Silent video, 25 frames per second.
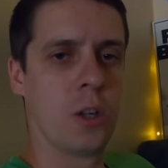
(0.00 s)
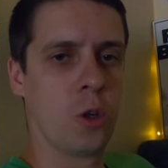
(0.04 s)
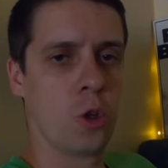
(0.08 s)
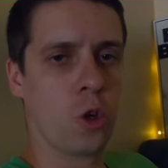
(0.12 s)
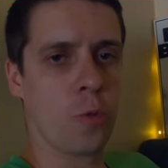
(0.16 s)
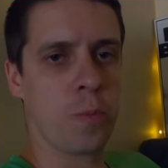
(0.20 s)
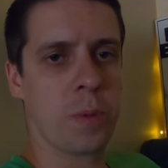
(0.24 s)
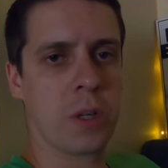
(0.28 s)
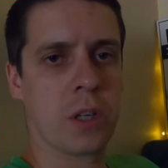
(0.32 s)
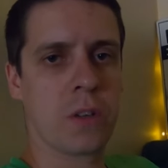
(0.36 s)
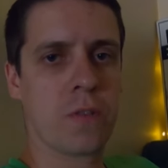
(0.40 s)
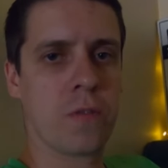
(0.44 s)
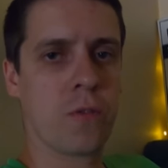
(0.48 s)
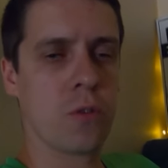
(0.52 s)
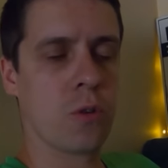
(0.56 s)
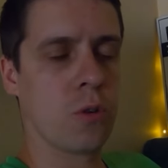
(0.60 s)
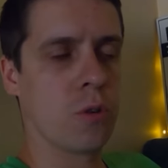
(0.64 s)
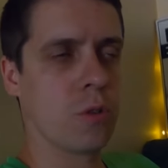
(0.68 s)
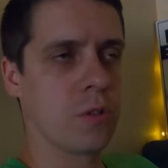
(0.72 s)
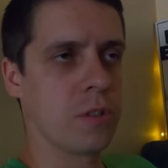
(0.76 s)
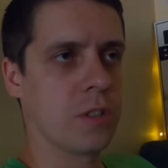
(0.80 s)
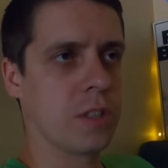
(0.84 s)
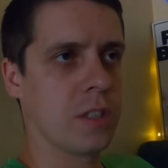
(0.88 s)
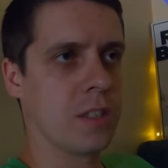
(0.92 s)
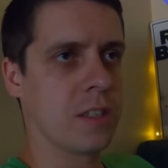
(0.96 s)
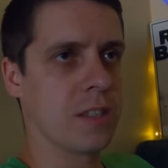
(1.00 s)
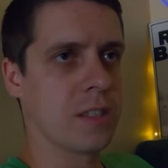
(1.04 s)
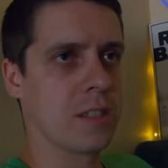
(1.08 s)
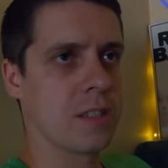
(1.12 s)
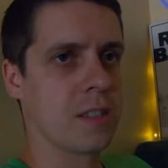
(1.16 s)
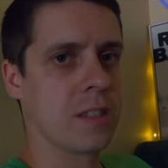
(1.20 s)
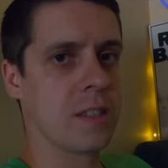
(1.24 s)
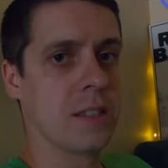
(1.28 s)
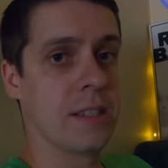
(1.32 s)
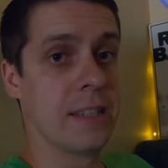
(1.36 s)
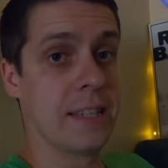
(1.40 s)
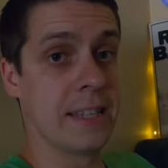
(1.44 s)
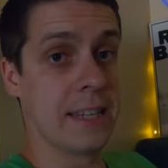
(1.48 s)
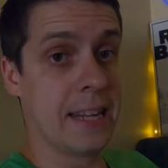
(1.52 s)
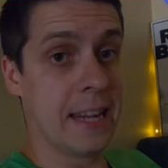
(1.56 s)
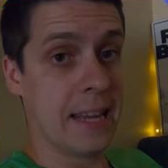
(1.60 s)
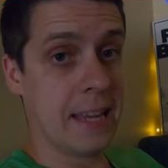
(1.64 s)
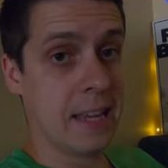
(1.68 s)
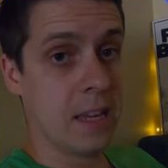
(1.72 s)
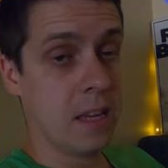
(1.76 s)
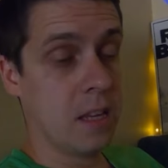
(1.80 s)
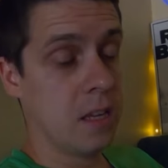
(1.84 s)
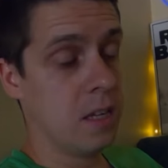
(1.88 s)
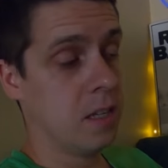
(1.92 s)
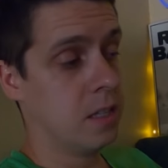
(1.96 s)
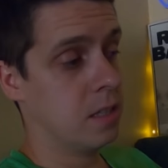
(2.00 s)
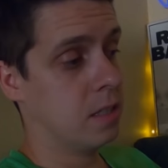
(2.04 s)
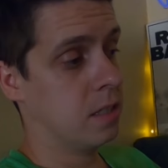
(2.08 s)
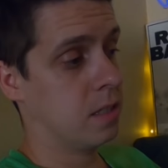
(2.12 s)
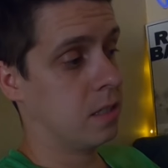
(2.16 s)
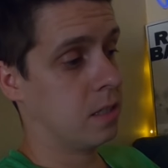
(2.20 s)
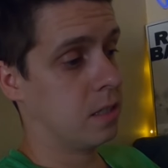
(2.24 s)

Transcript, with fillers: Topic for this day.